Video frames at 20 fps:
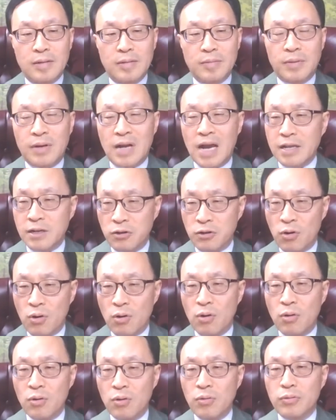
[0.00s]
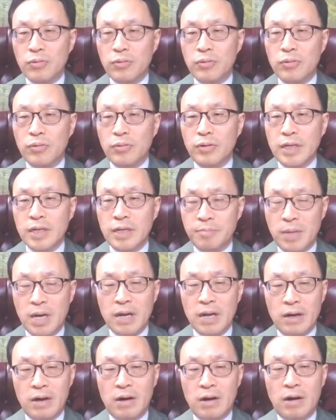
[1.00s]
But I know in
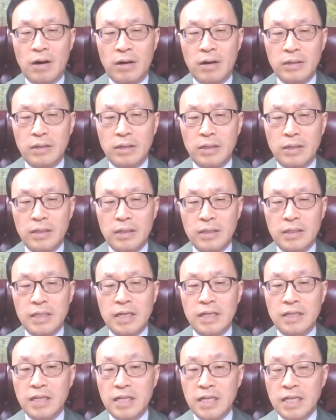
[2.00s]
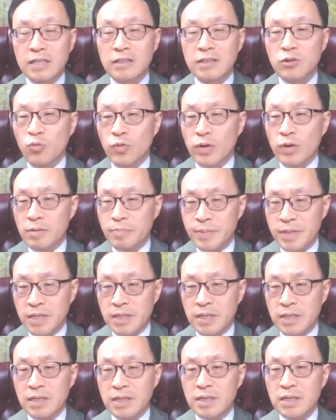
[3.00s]
my heart that it will
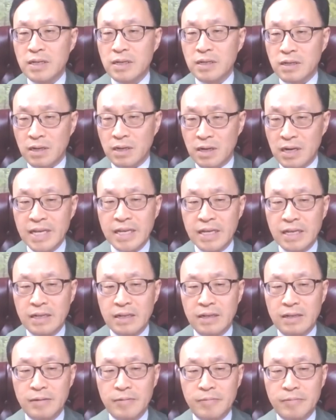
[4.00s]
be clean.